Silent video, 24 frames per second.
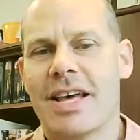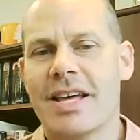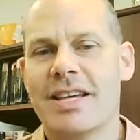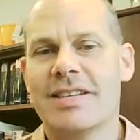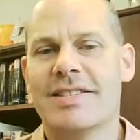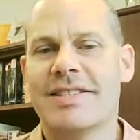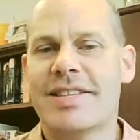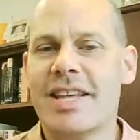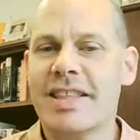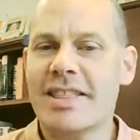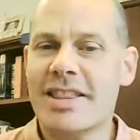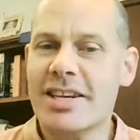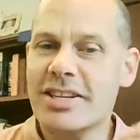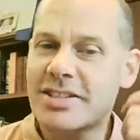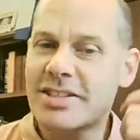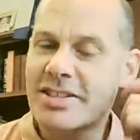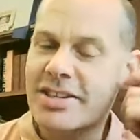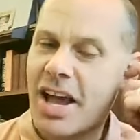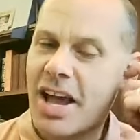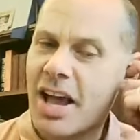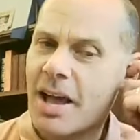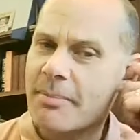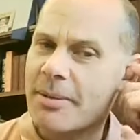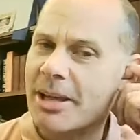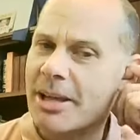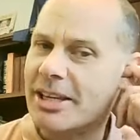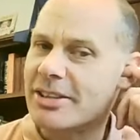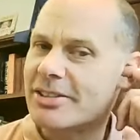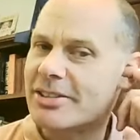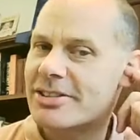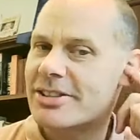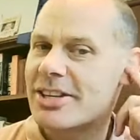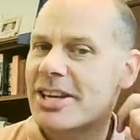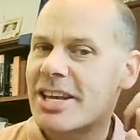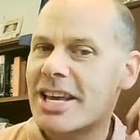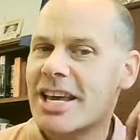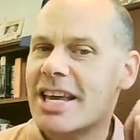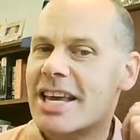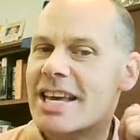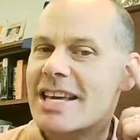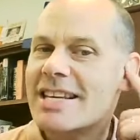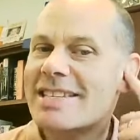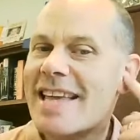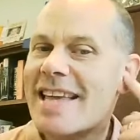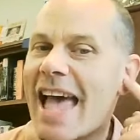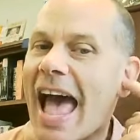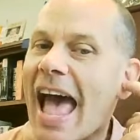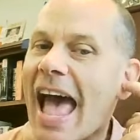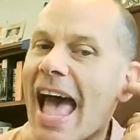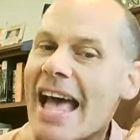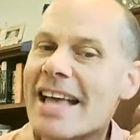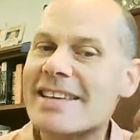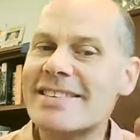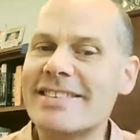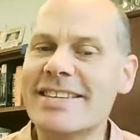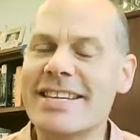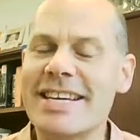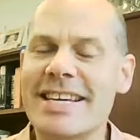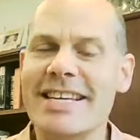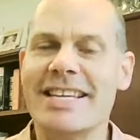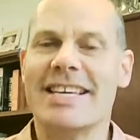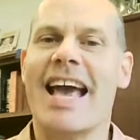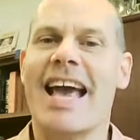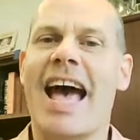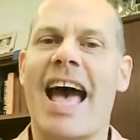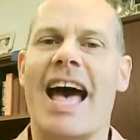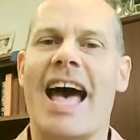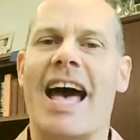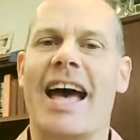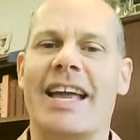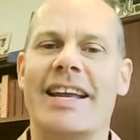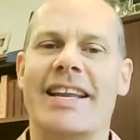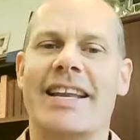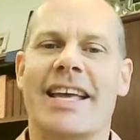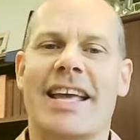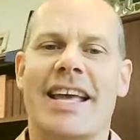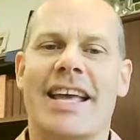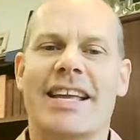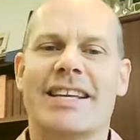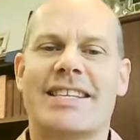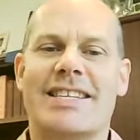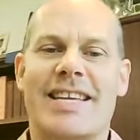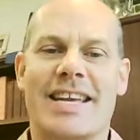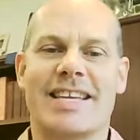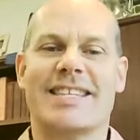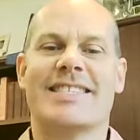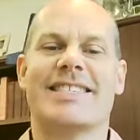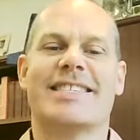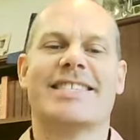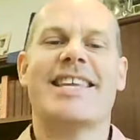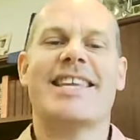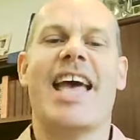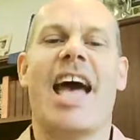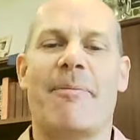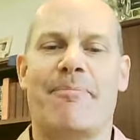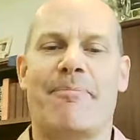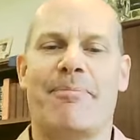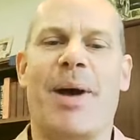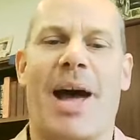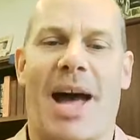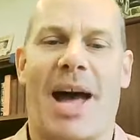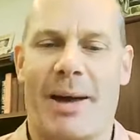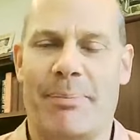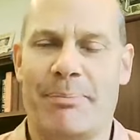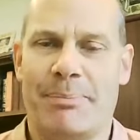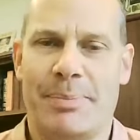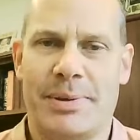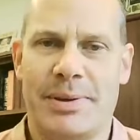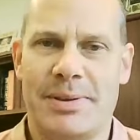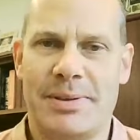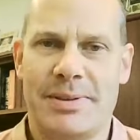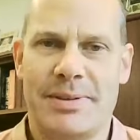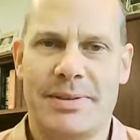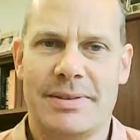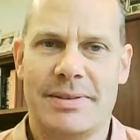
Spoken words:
is that the psalmist is asking God to step up.